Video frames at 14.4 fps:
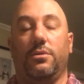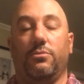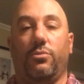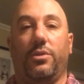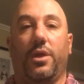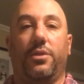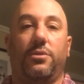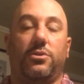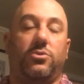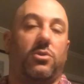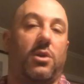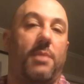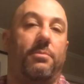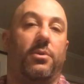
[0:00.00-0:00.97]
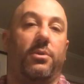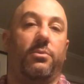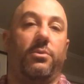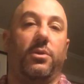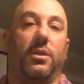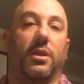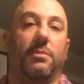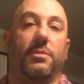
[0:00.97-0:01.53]
Without the dropper, it
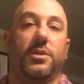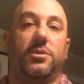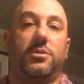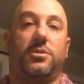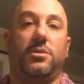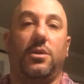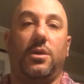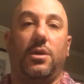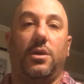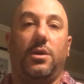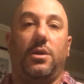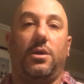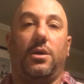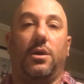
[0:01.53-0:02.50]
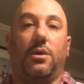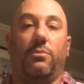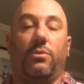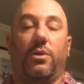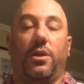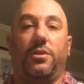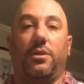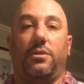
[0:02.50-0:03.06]
really limits
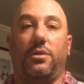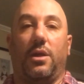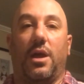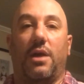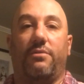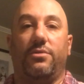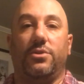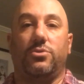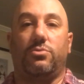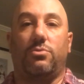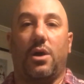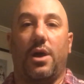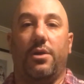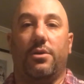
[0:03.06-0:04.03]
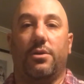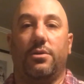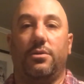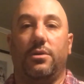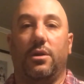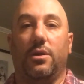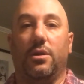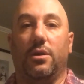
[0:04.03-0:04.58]
what I think the average rider,
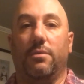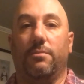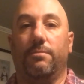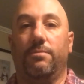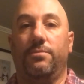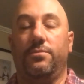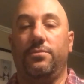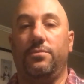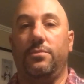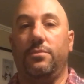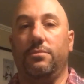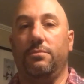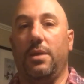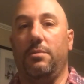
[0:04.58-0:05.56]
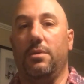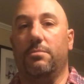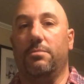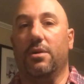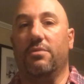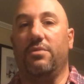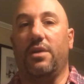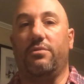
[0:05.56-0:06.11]
maybe
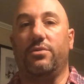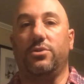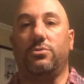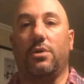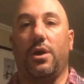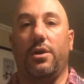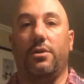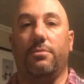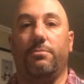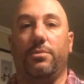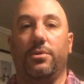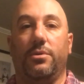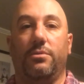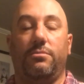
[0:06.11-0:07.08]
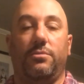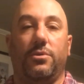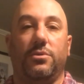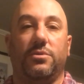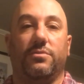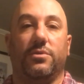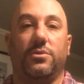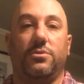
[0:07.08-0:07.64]
above average rider, but
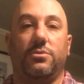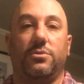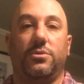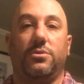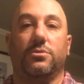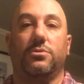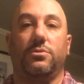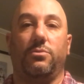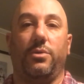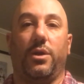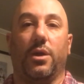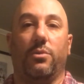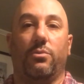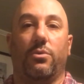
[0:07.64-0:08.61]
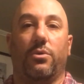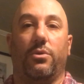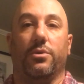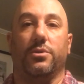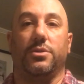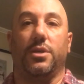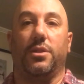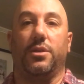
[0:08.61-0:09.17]
those of us who are still sort of weekend
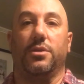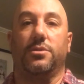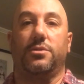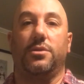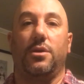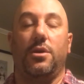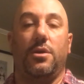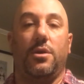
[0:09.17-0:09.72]
warriors at this